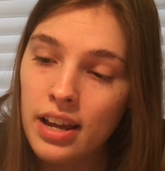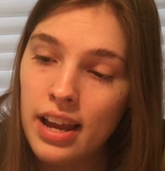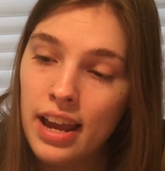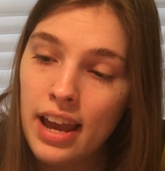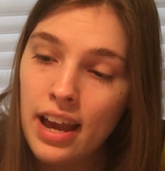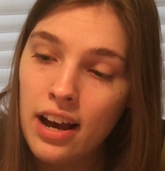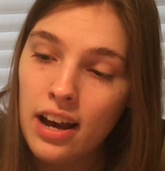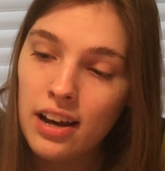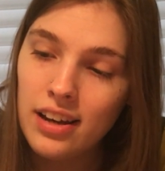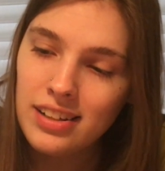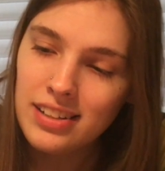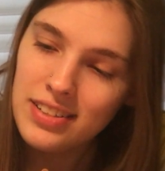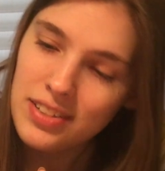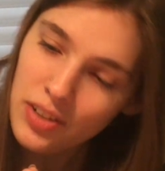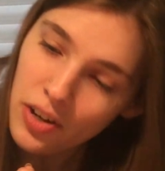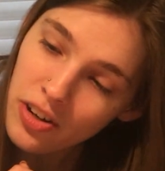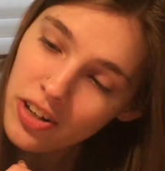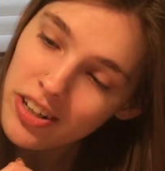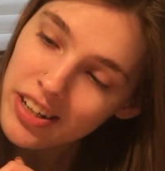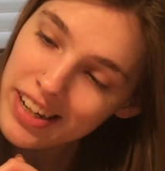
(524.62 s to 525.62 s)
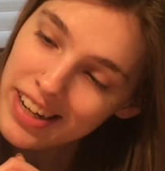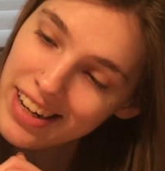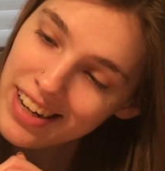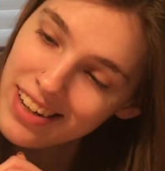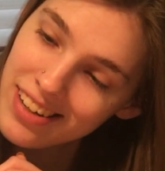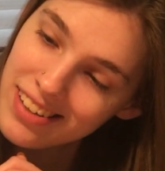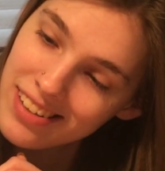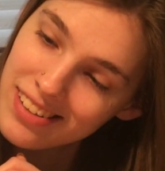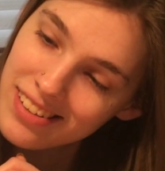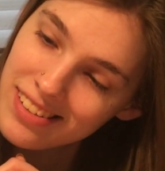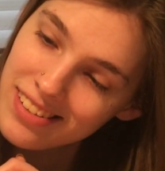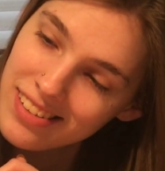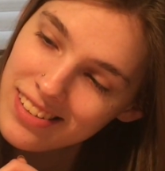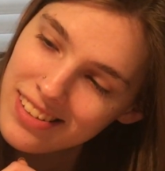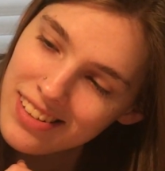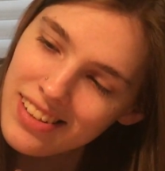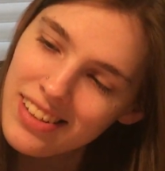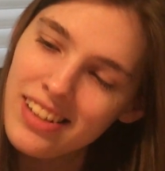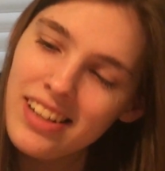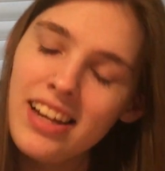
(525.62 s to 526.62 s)
Yeah, sorry.
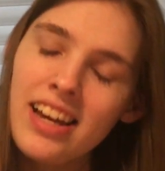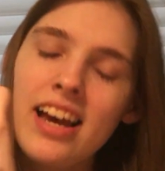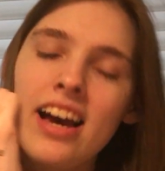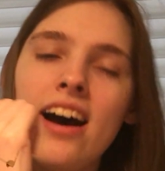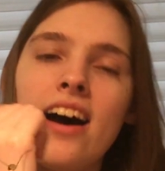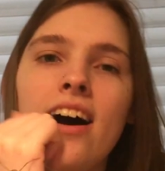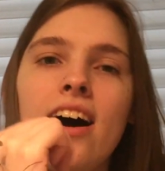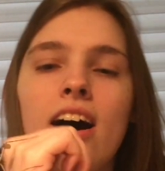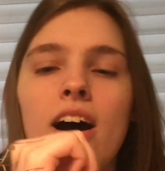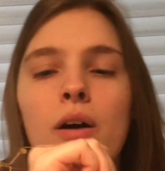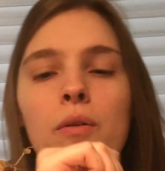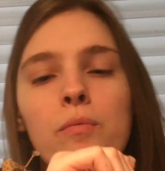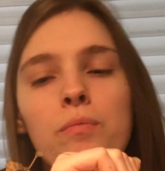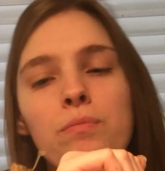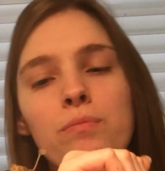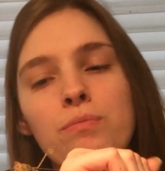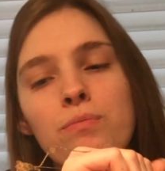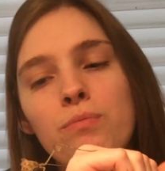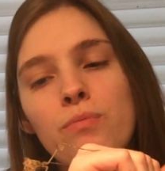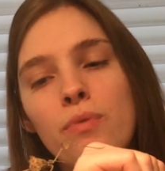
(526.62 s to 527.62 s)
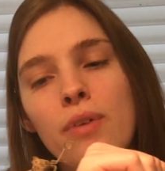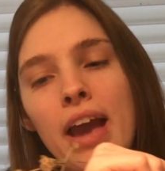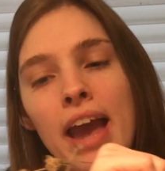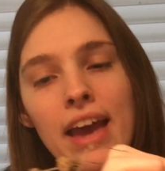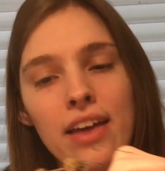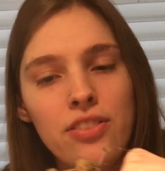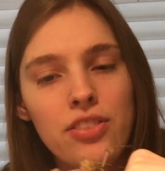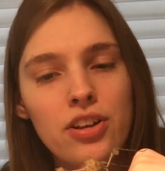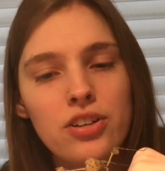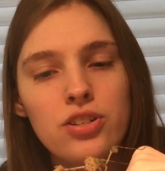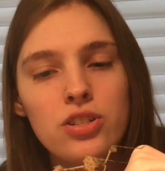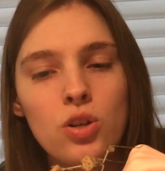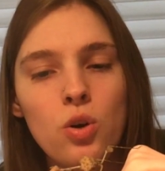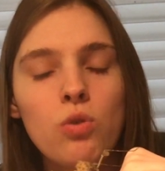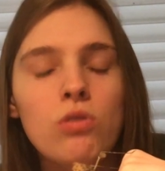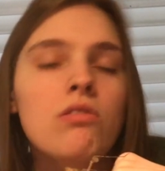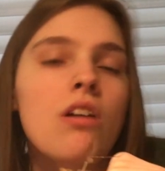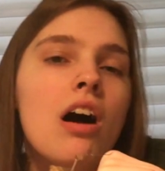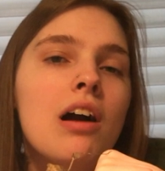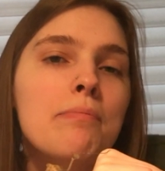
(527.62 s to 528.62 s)
And they're so
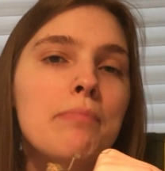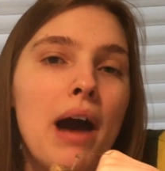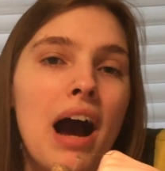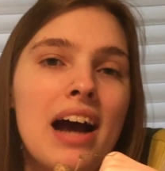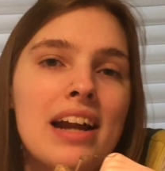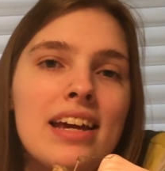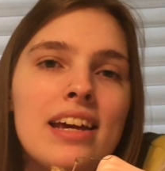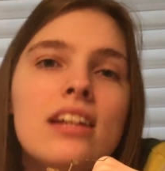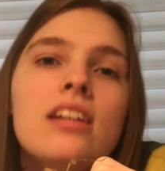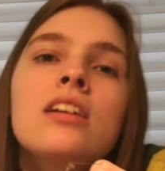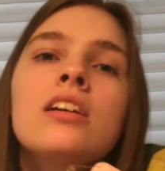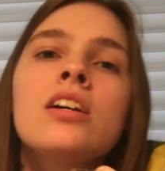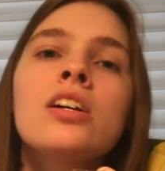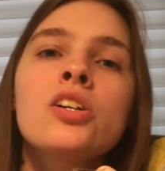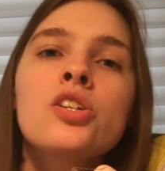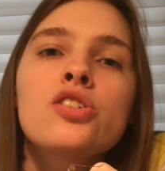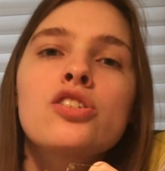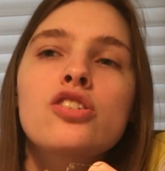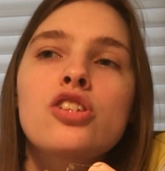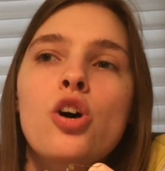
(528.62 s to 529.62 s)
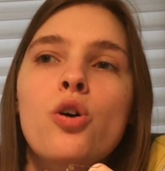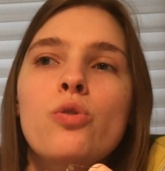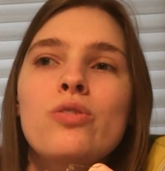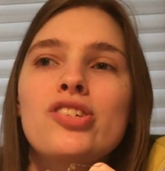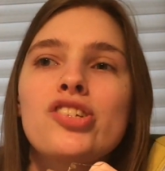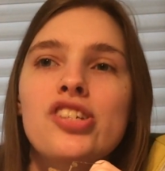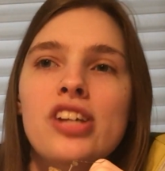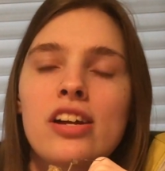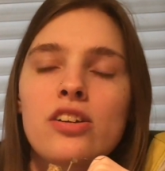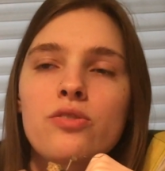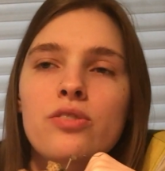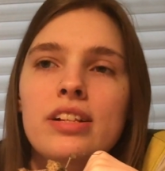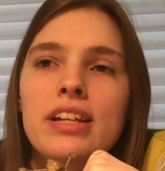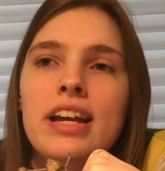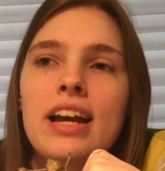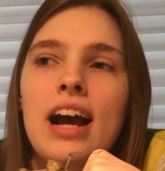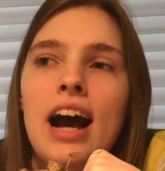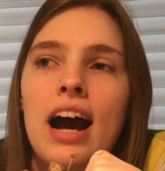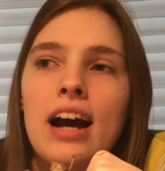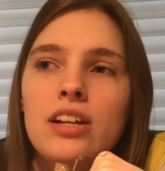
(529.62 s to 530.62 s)
long-bodied, so
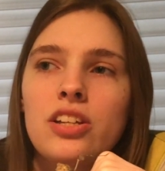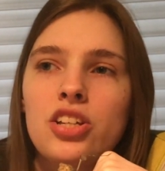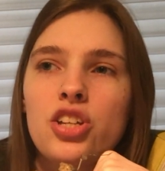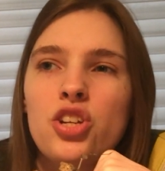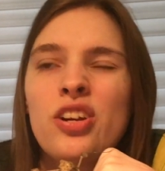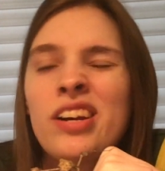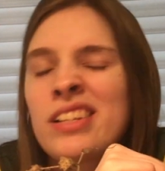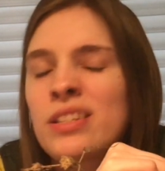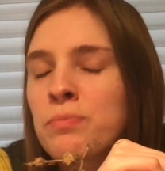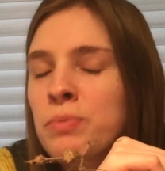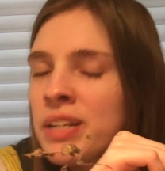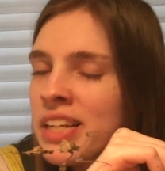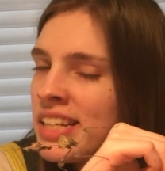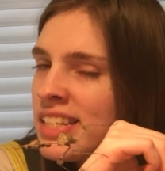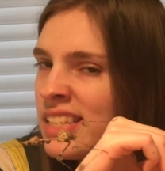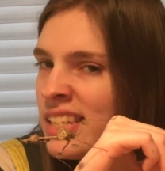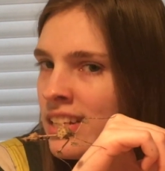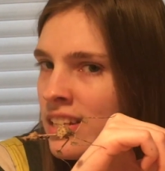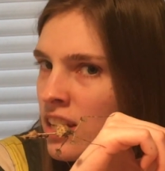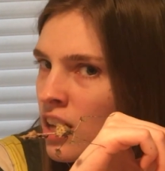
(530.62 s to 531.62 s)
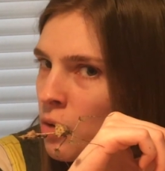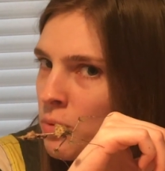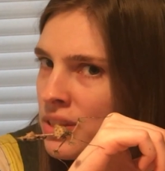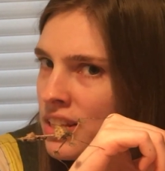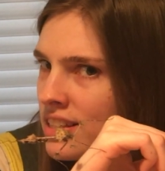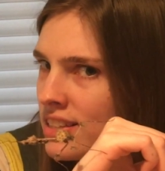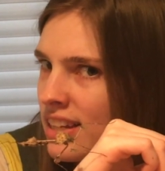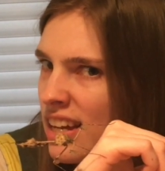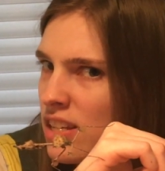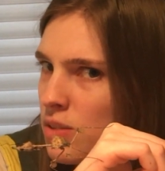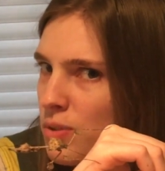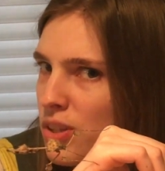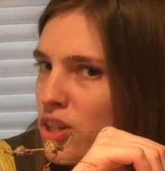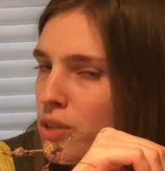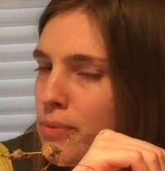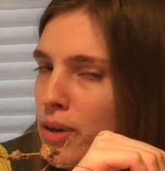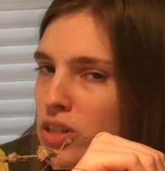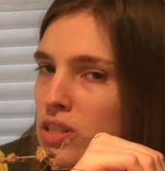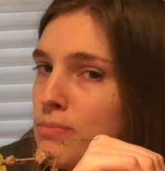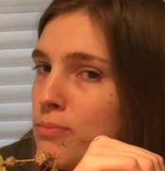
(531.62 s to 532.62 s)
generally it's pretty easy to tell with these guys when they're
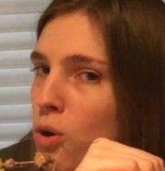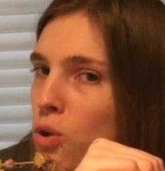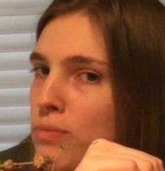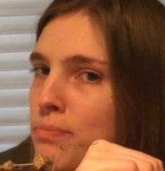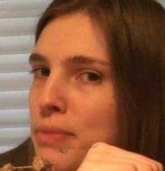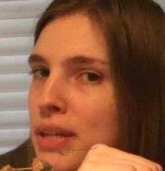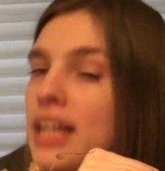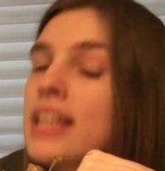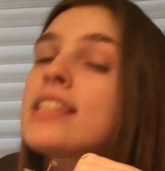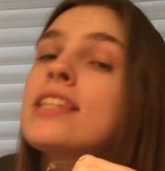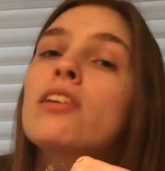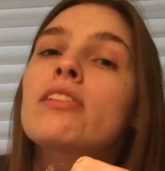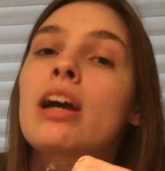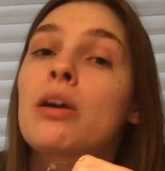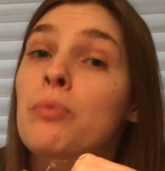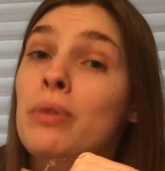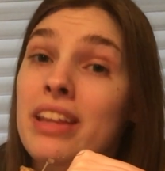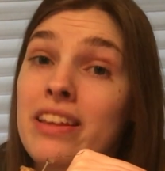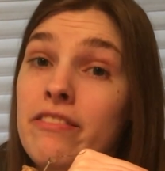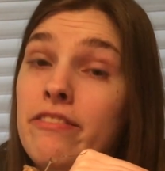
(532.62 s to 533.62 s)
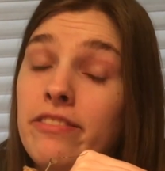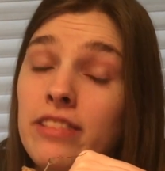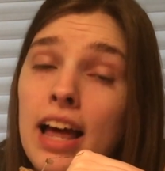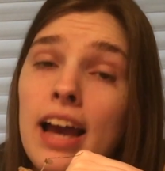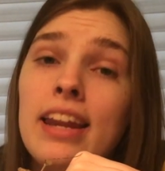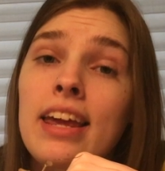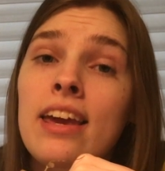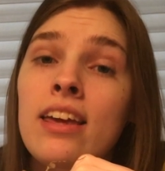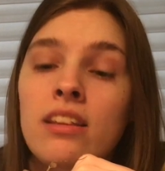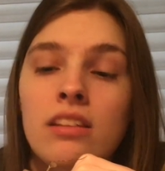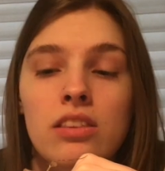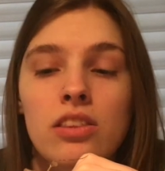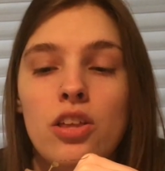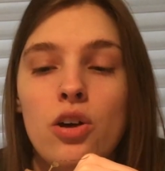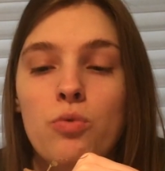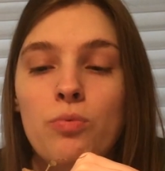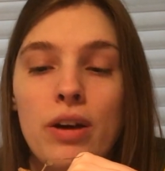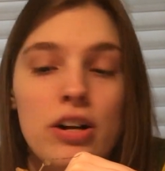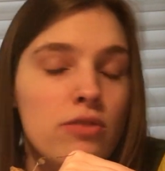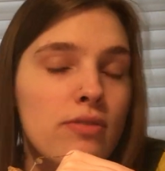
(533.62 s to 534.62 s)
about to molt because they'll get really flighty. They'll
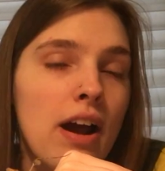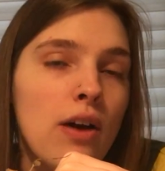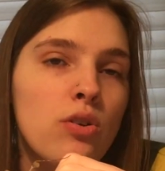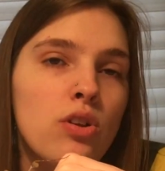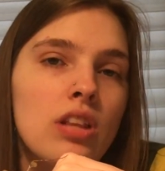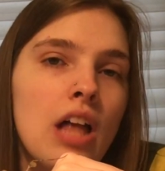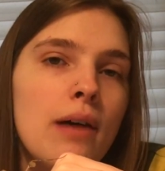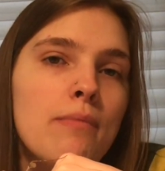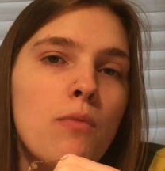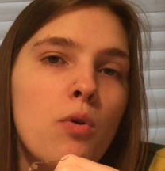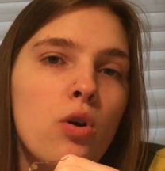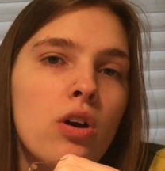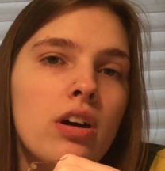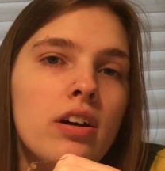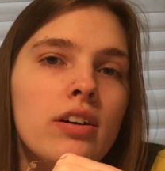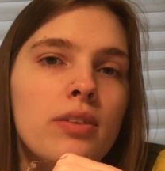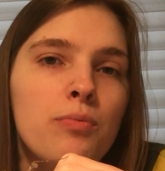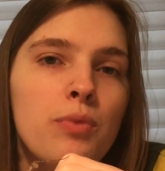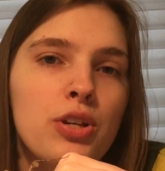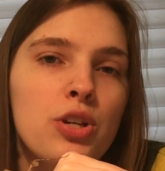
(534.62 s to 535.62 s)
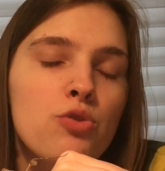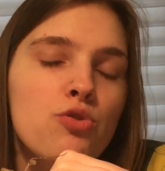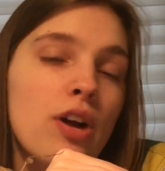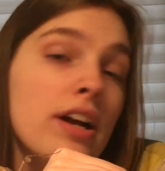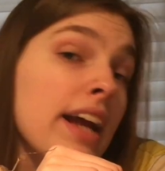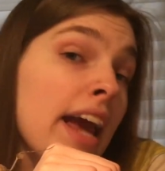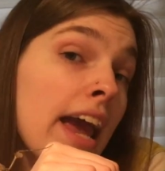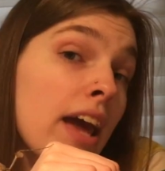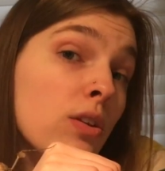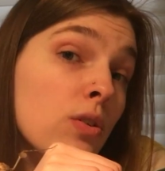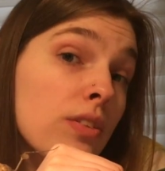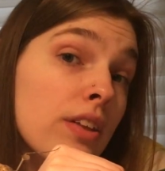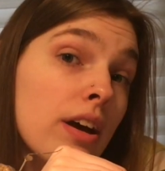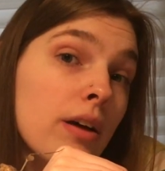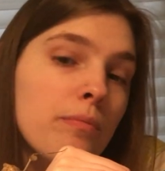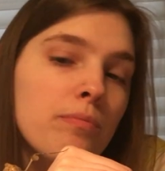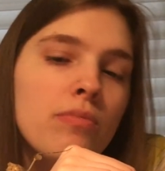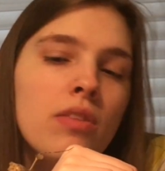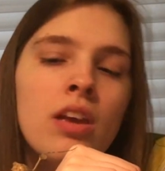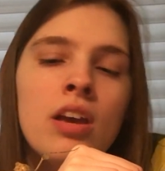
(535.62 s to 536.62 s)
run around a lot more when you try to handle
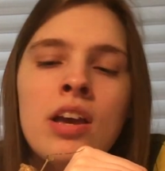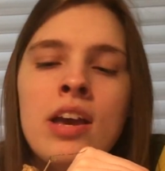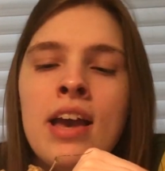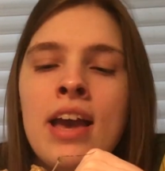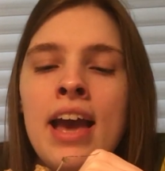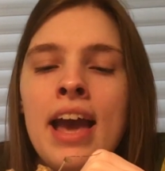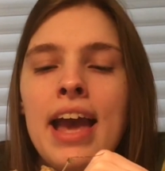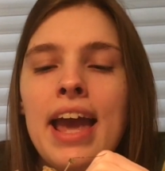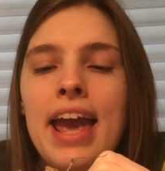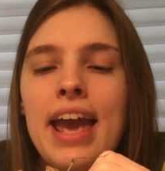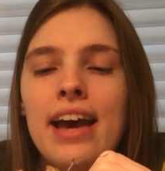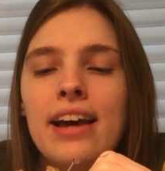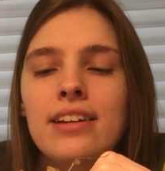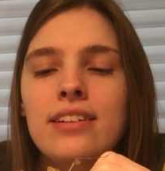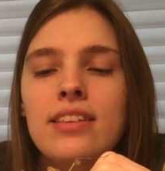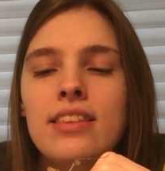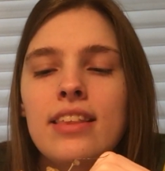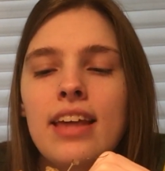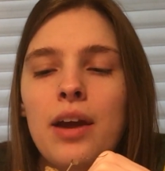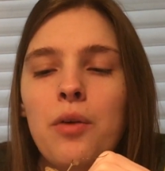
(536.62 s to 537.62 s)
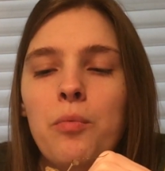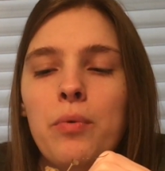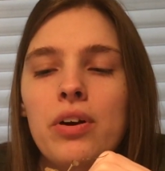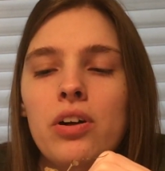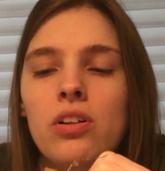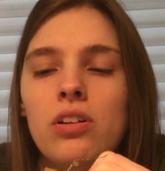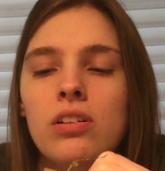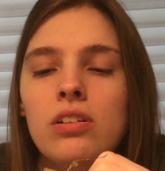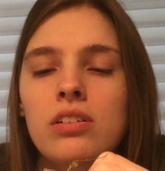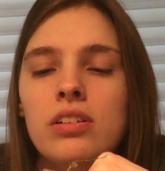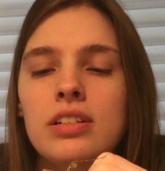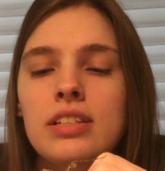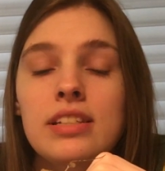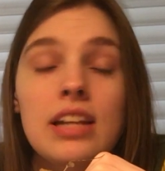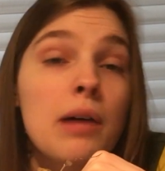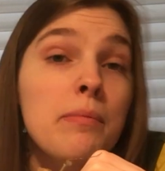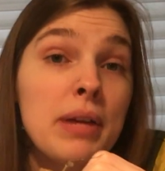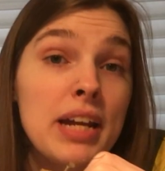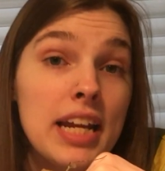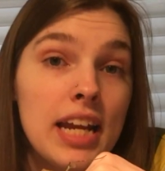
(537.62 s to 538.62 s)
them, and they will
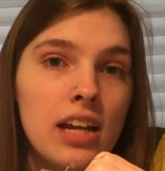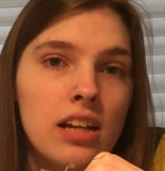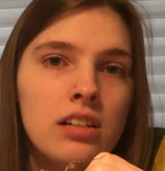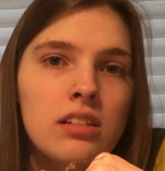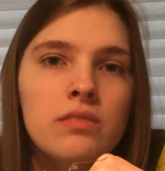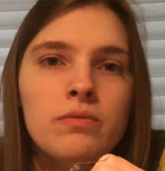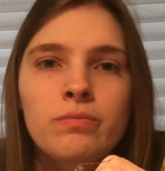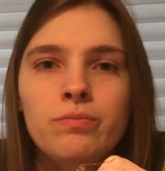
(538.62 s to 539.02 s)
stop eating.